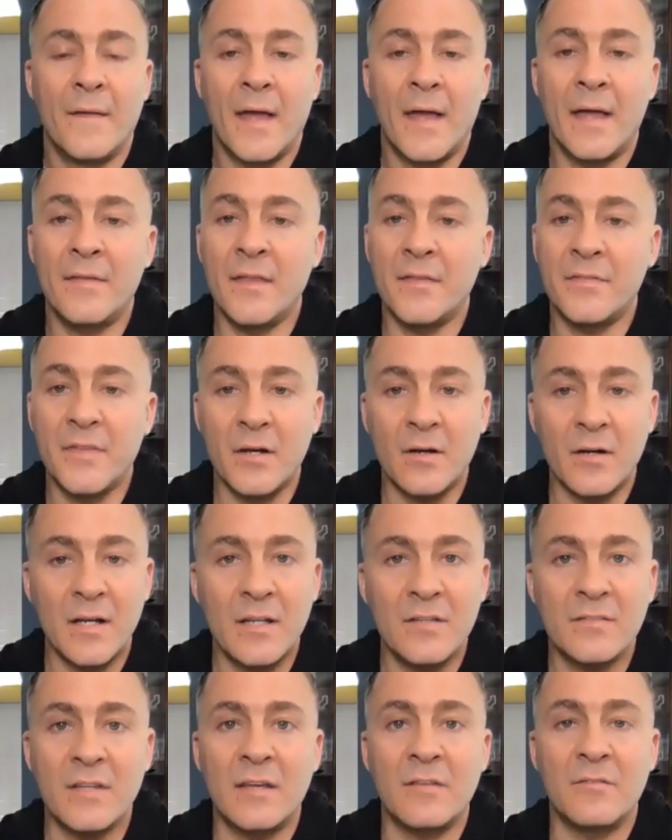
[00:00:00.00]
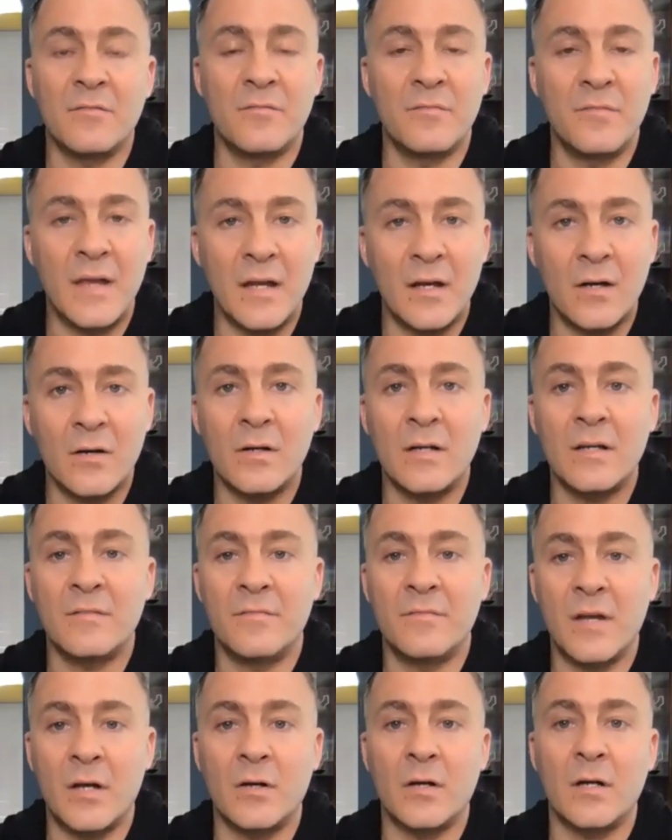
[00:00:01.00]
and that there is a very,
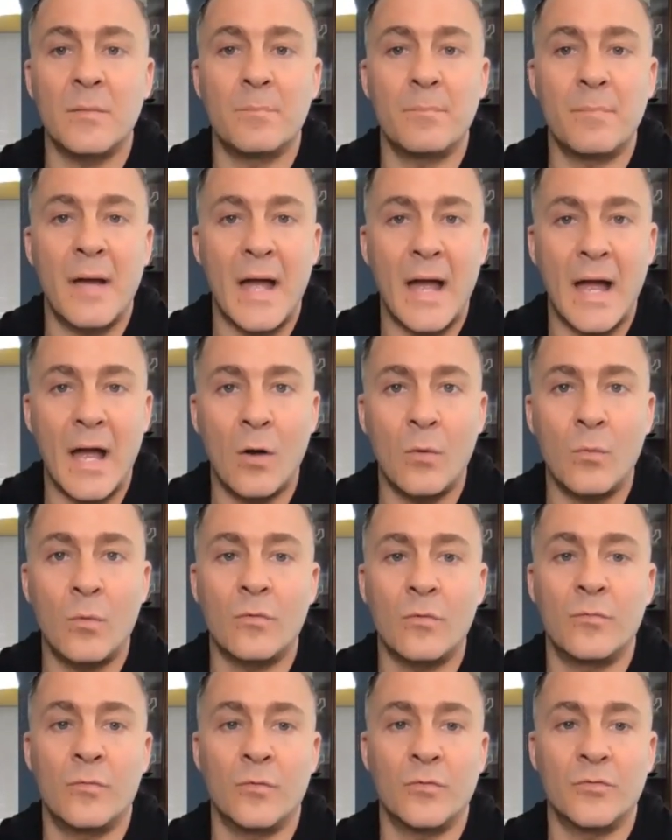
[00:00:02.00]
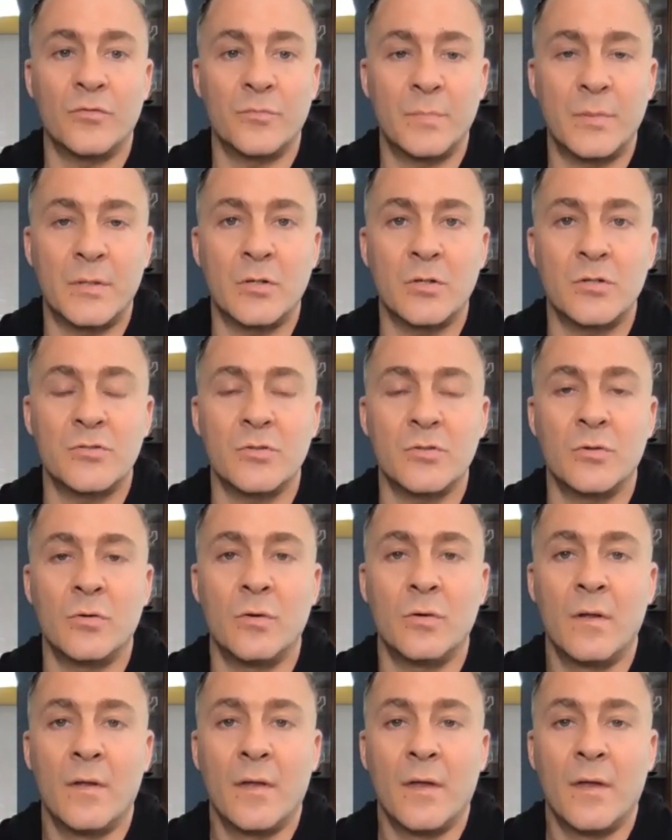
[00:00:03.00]
very powerful spiritual